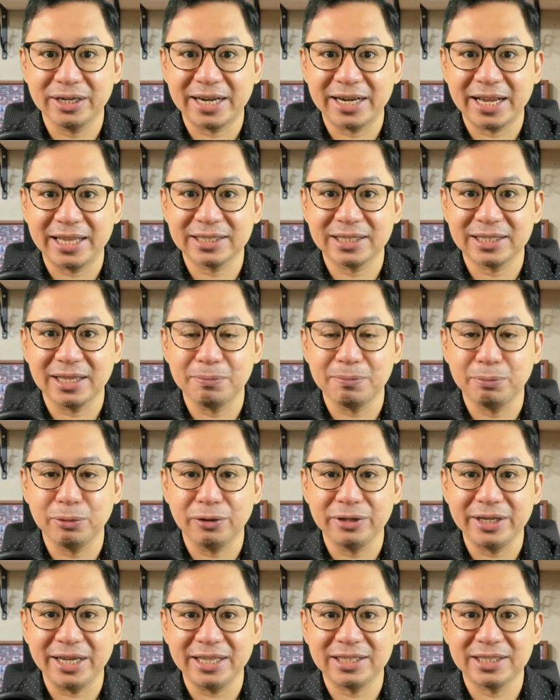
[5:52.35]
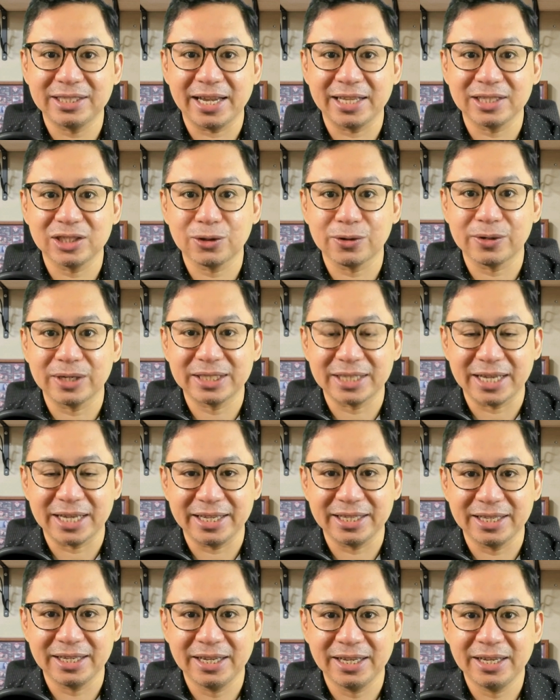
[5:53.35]
grants the employee a chance to
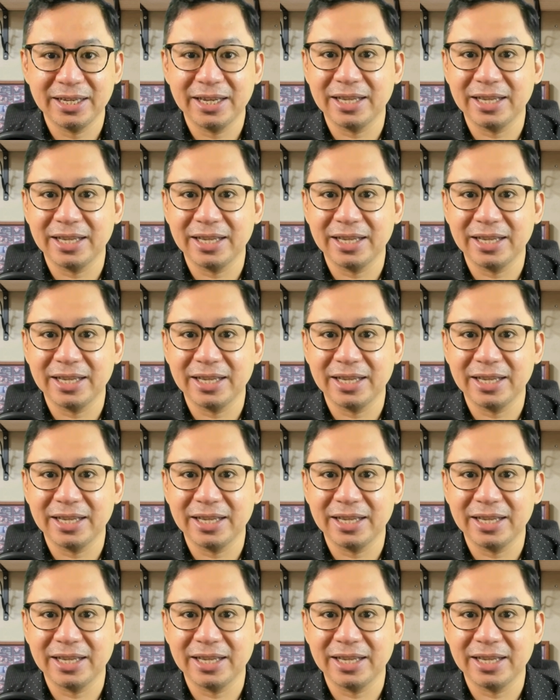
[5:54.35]
resign